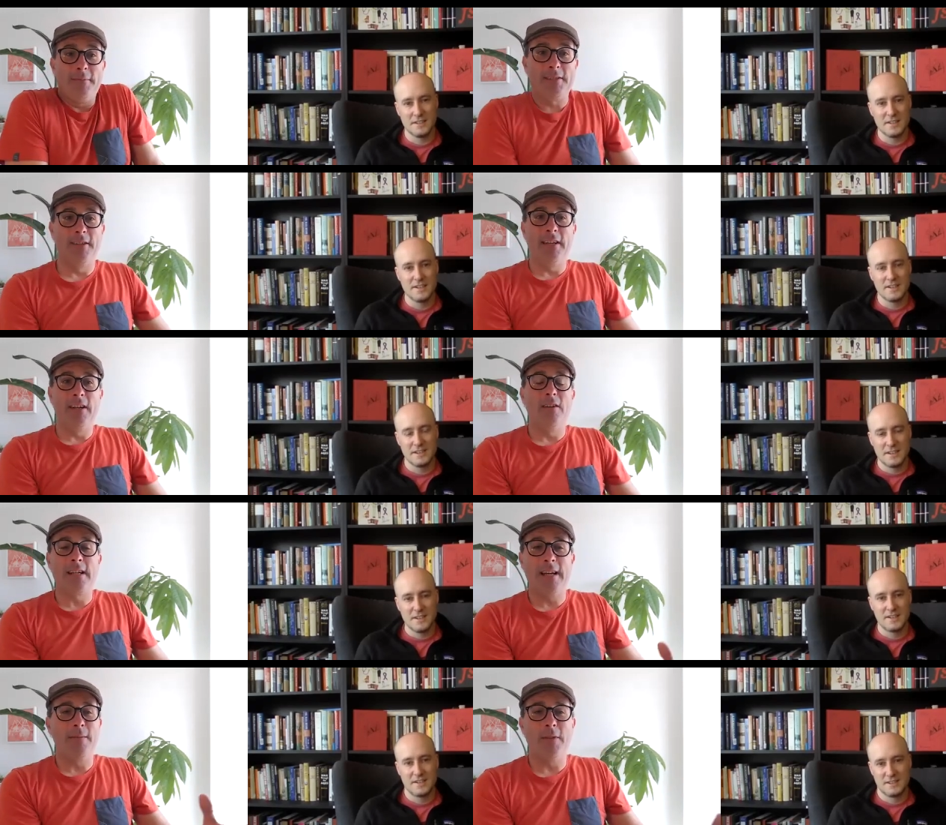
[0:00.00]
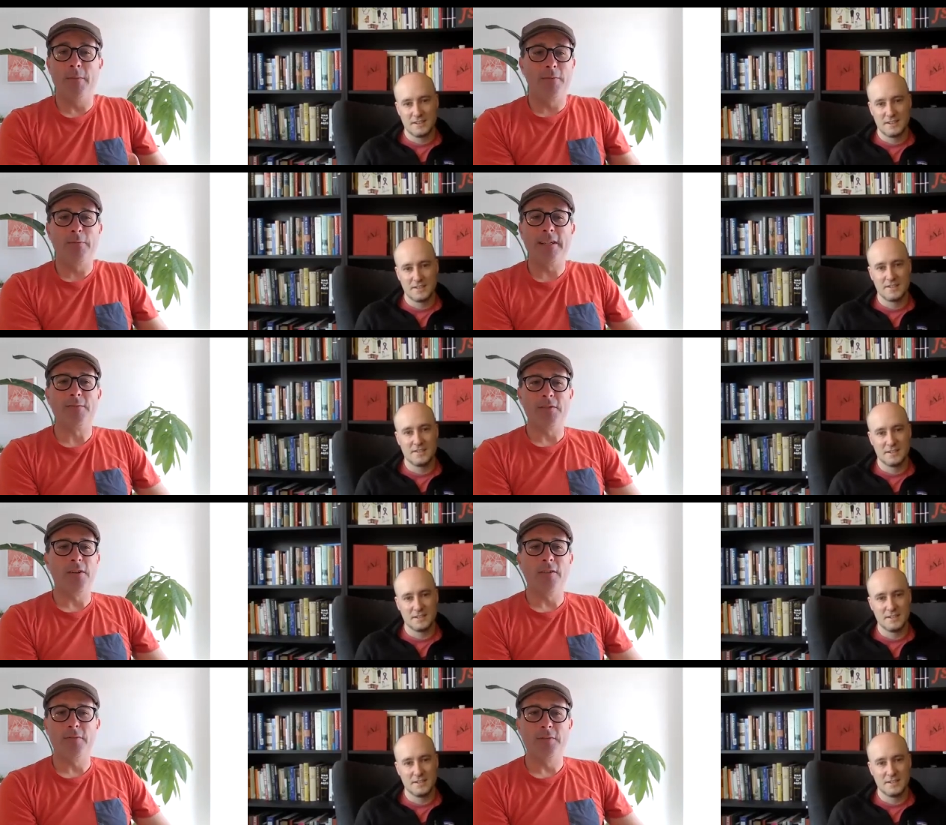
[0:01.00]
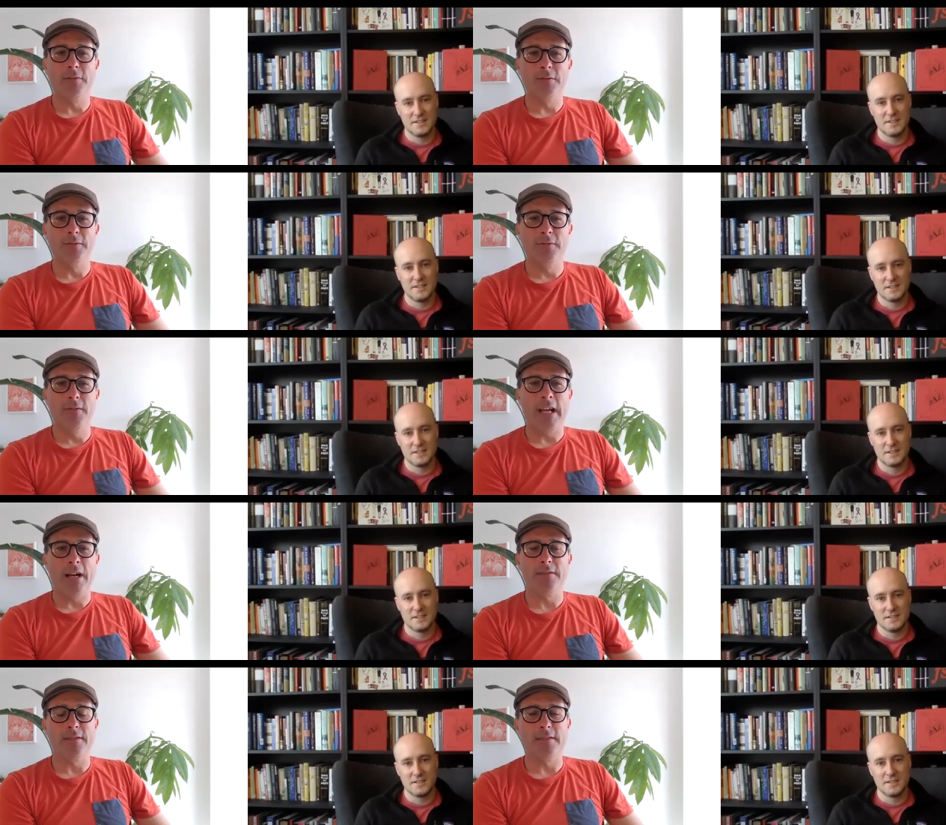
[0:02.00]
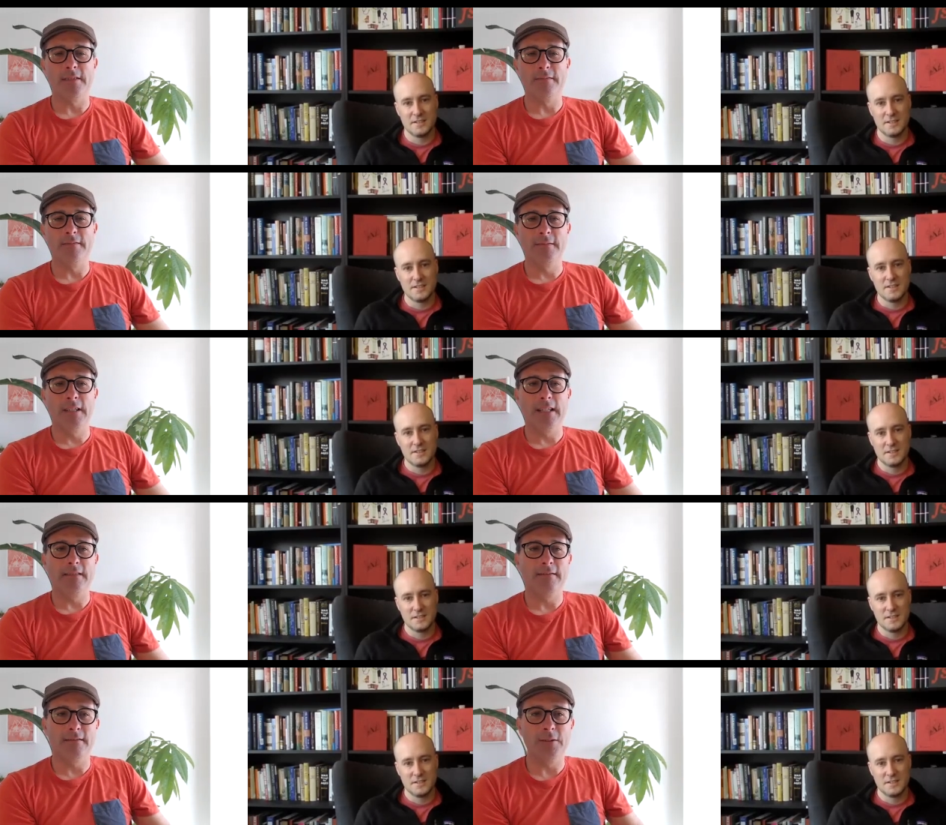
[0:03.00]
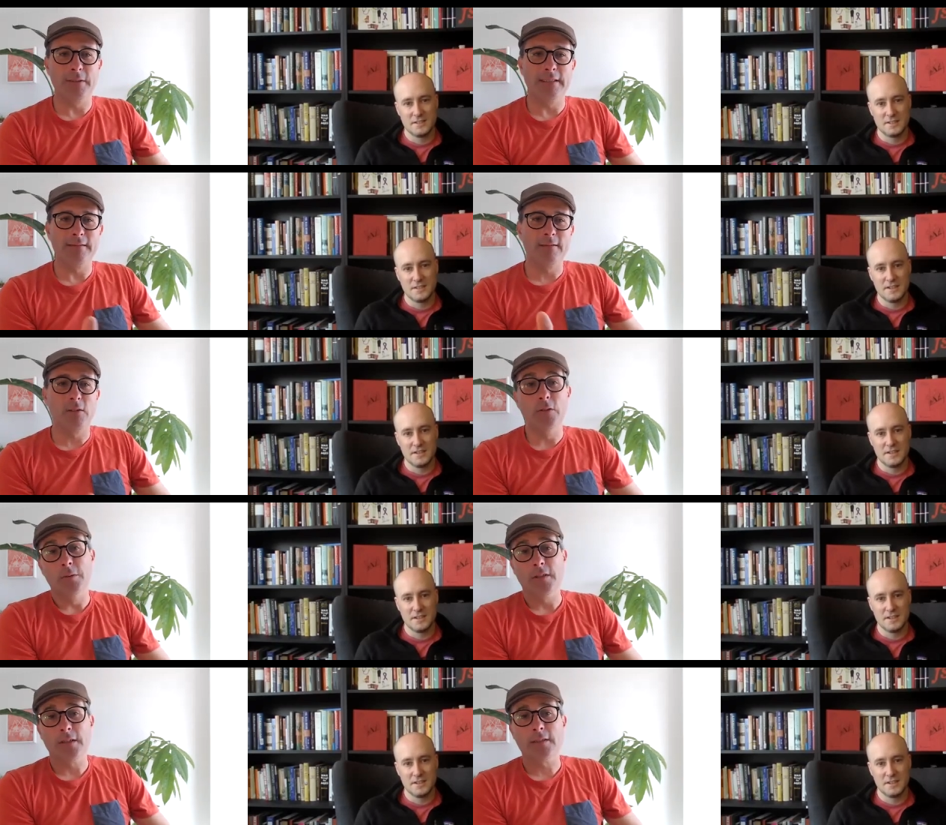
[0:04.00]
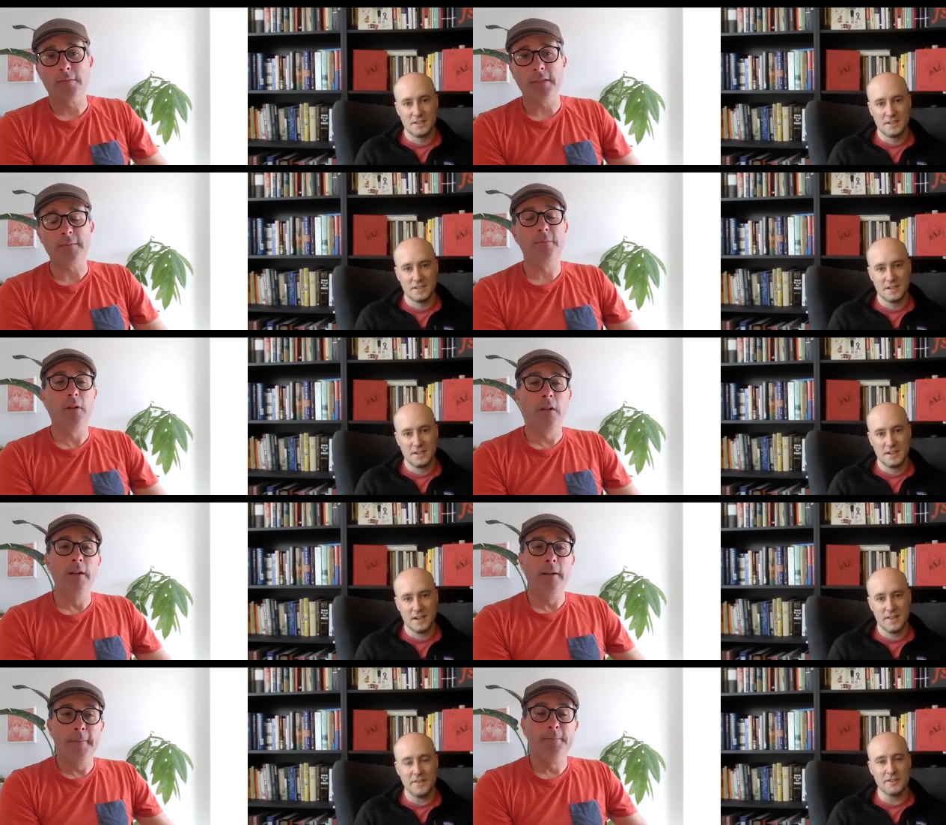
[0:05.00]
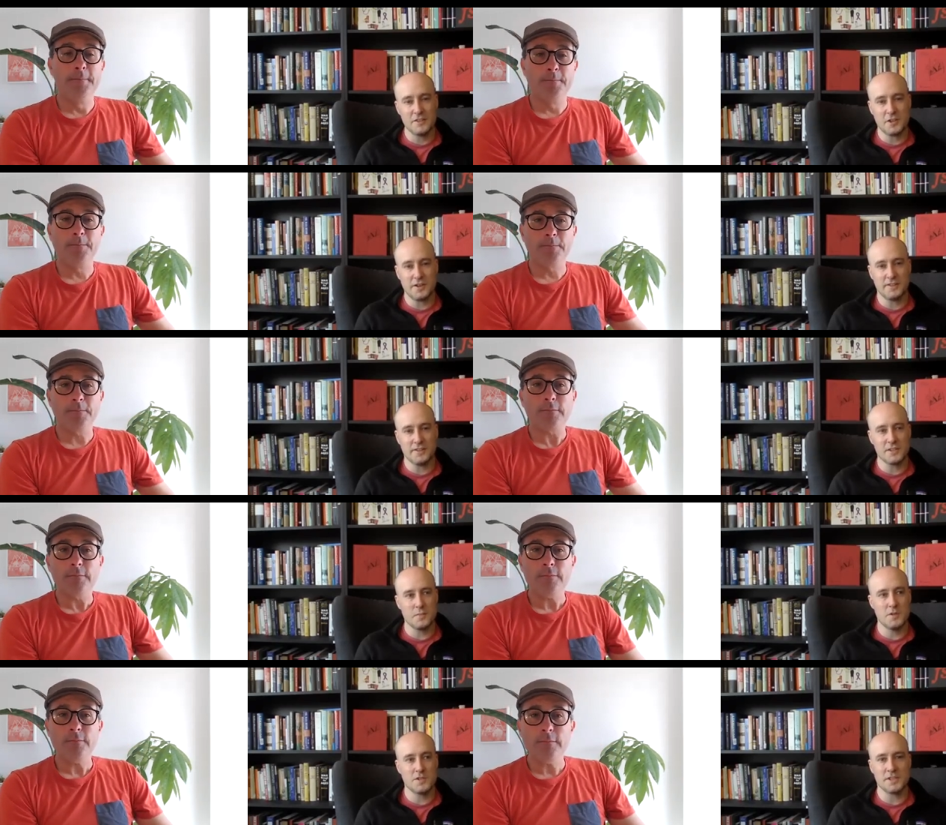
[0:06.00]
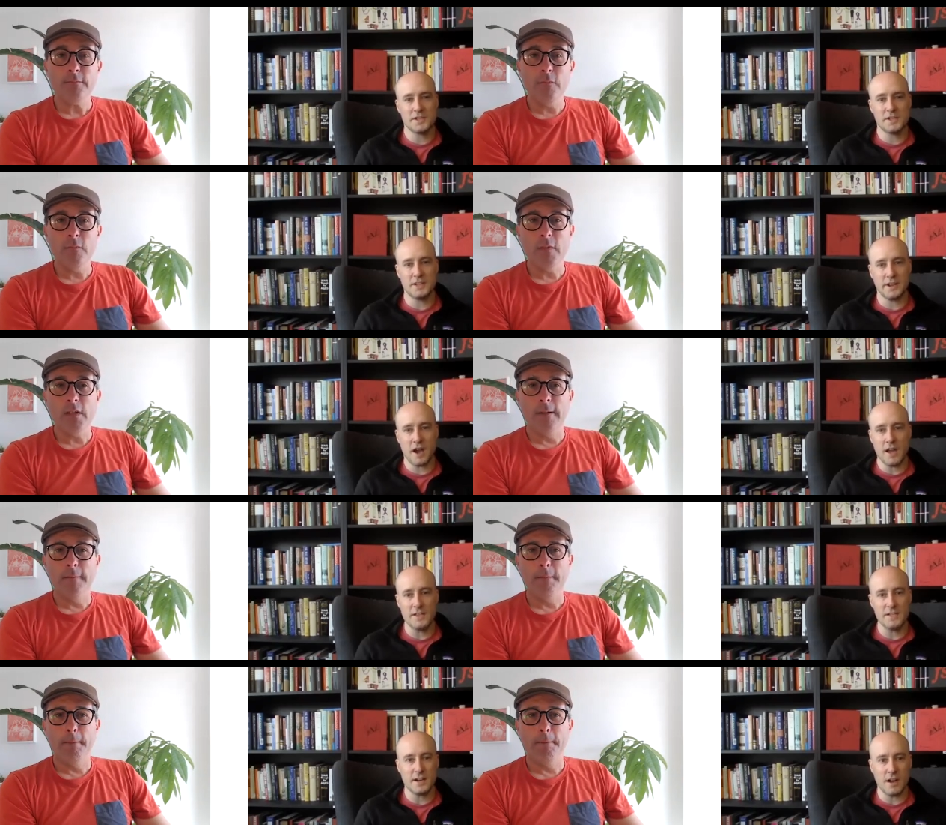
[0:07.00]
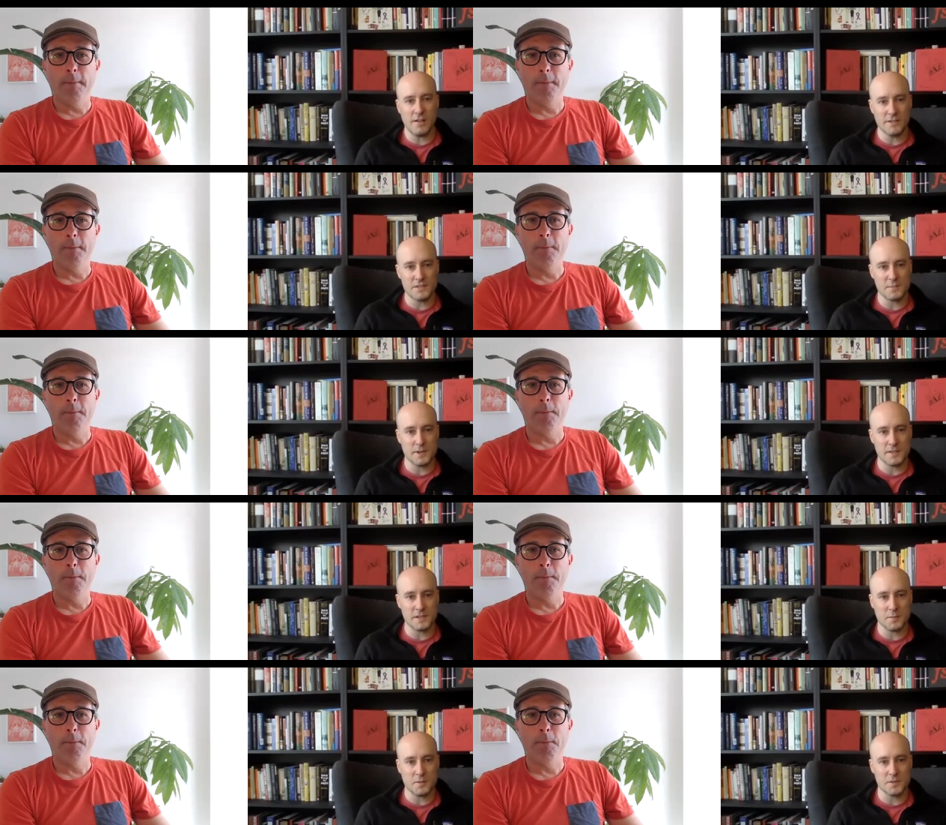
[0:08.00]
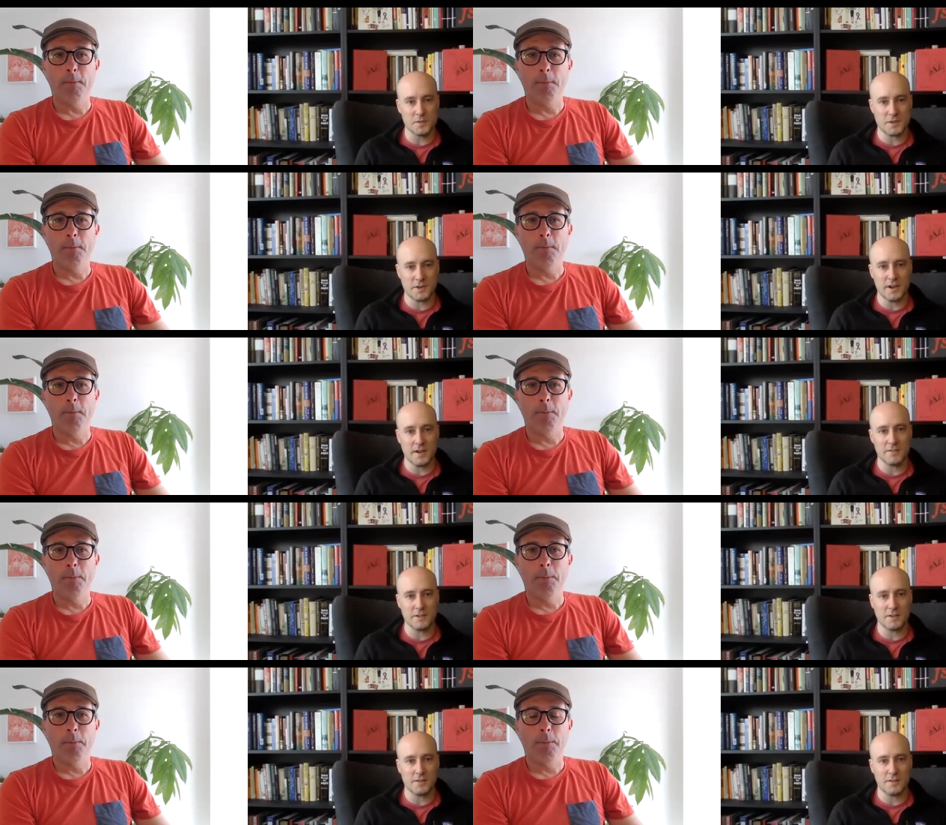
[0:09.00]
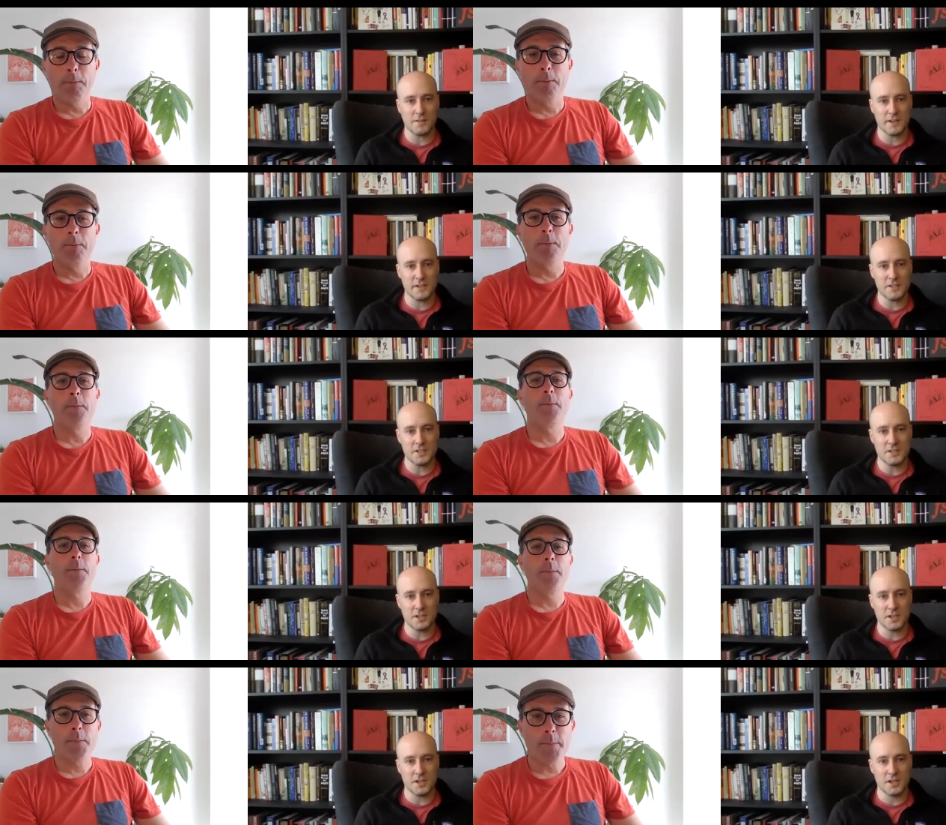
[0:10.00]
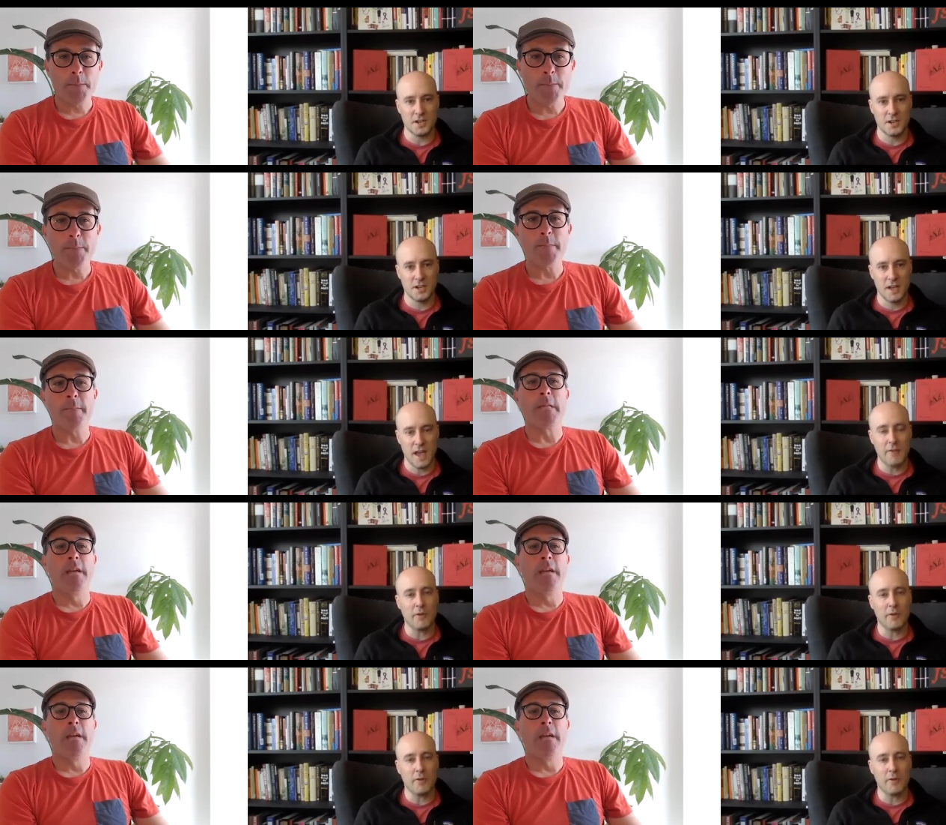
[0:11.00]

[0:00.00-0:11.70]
Speaker 1: So it all kind of the birthplace was all through houses and and doing cool work. But.
Speaker 2: And then you transitioned mostly to like high tech office space almost, right? After residential or in